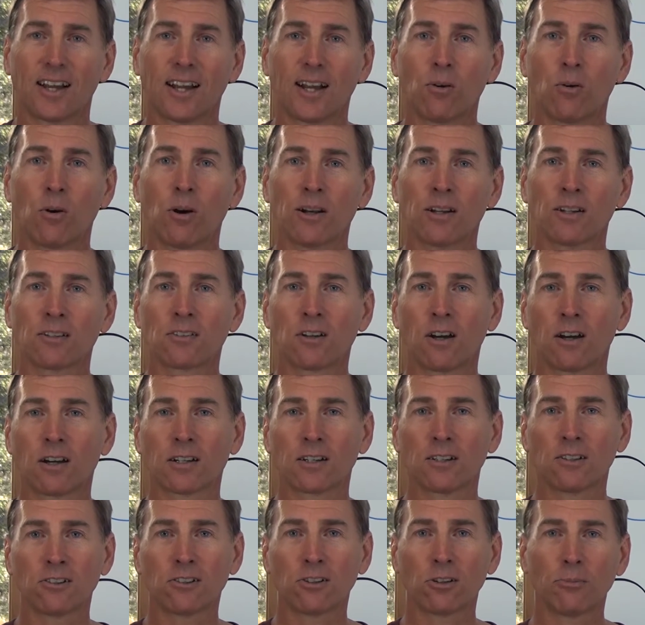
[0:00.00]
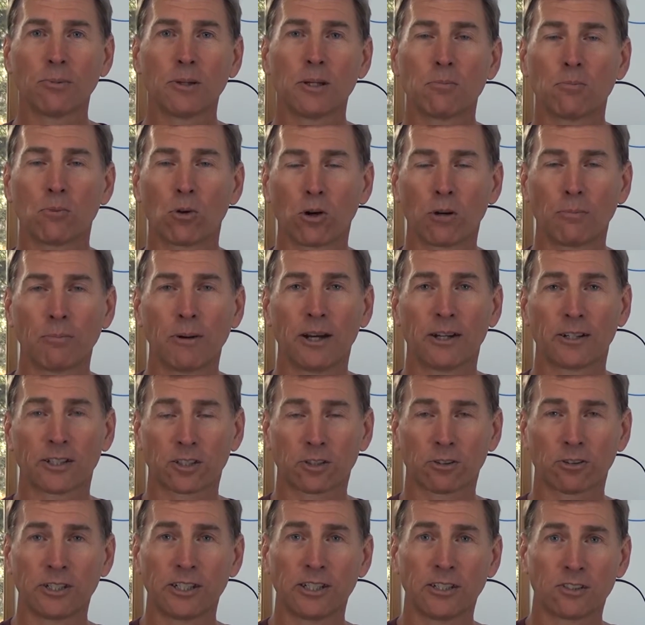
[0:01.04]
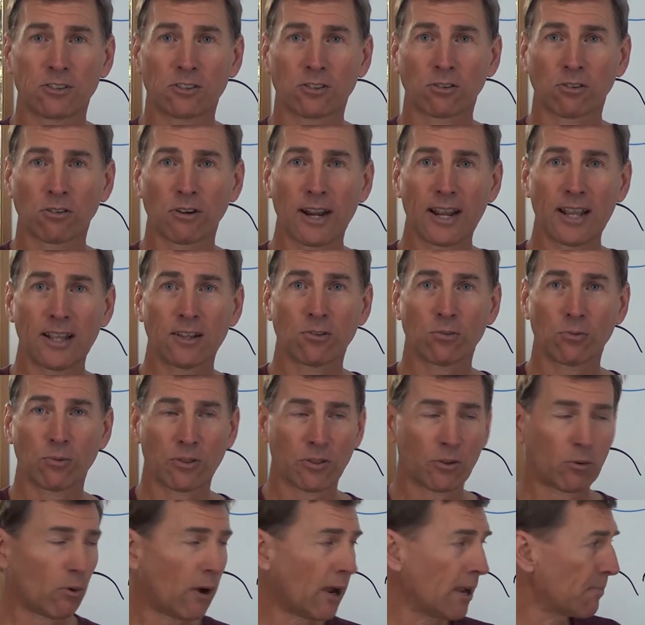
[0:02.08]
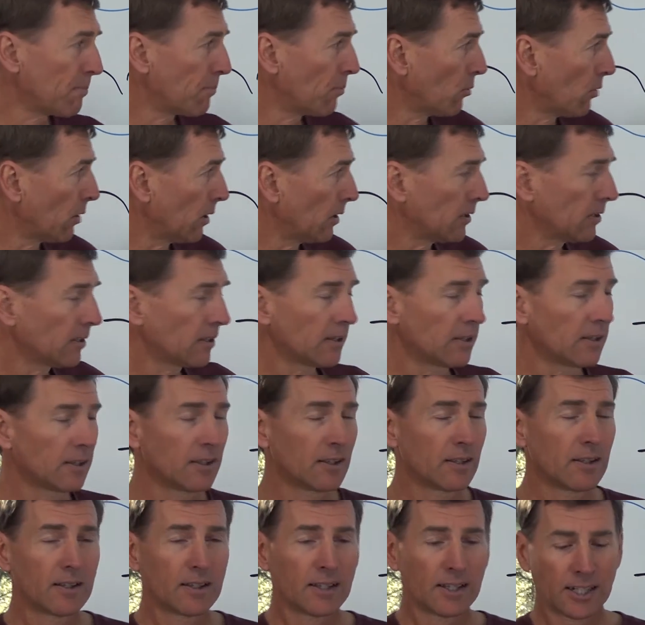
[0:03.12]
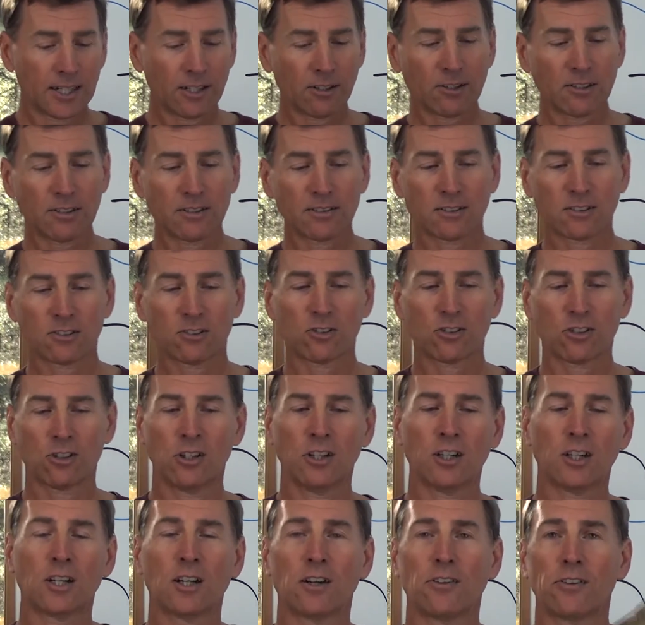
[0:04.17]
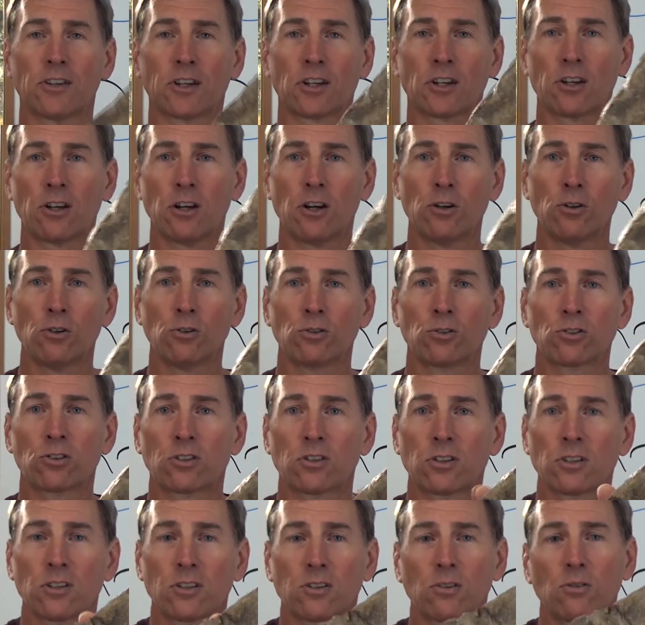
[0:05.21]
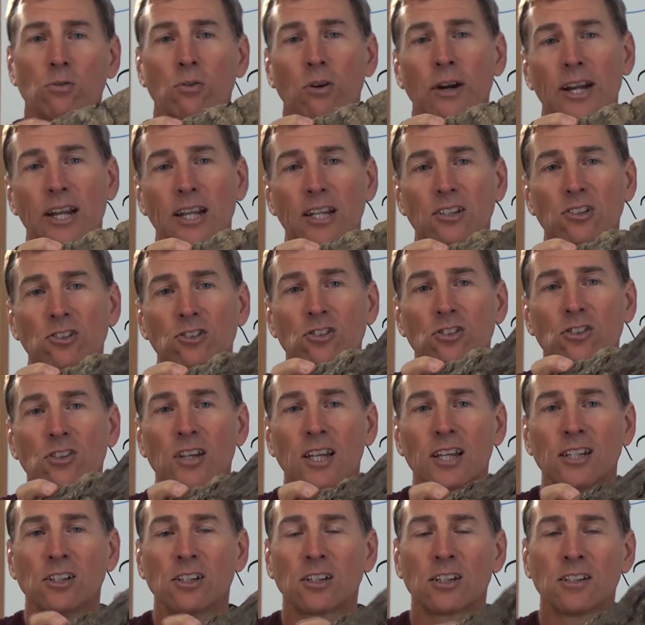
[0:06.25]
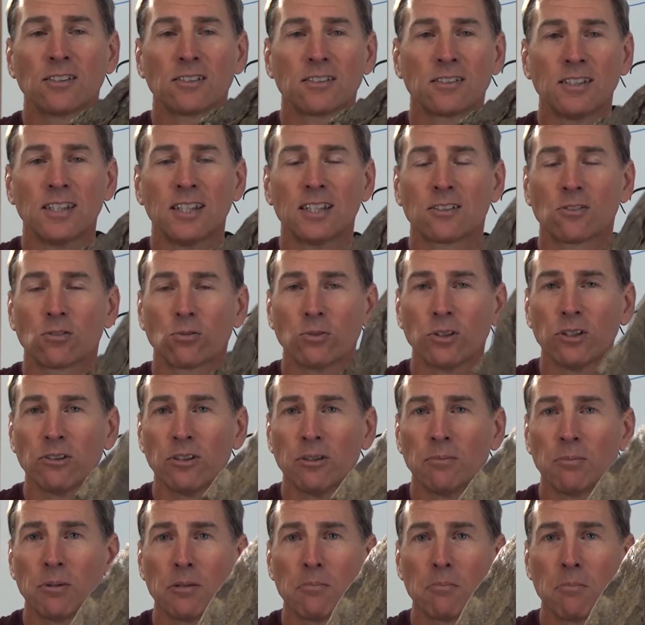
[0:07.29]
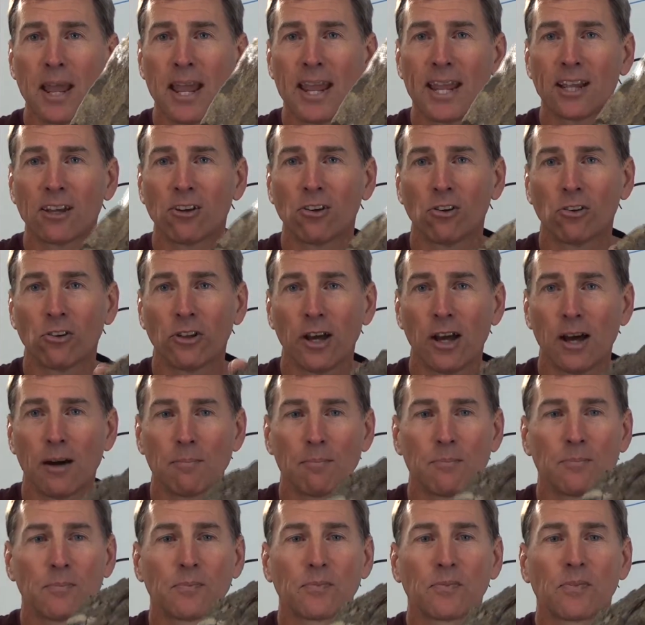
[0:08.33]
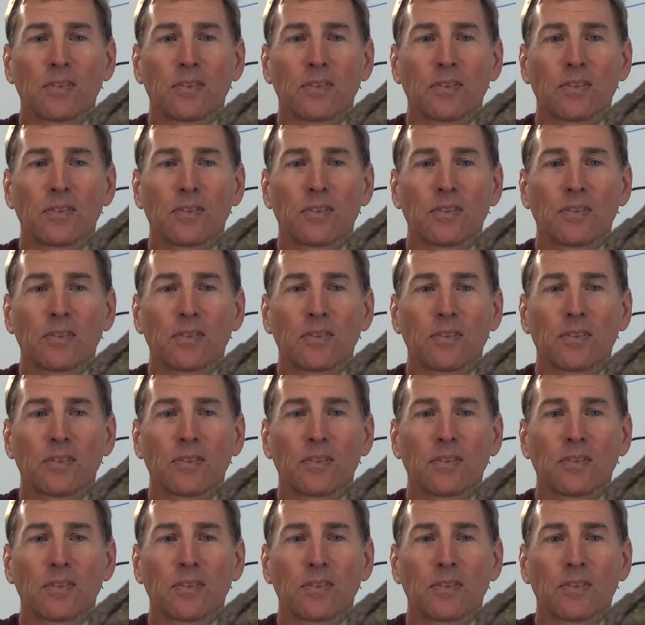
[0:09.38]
I want to talk a little bit more about accreted terrains with the whiteboard. Here is a chunk of the Coast Range, and you can see it's really been mangled up.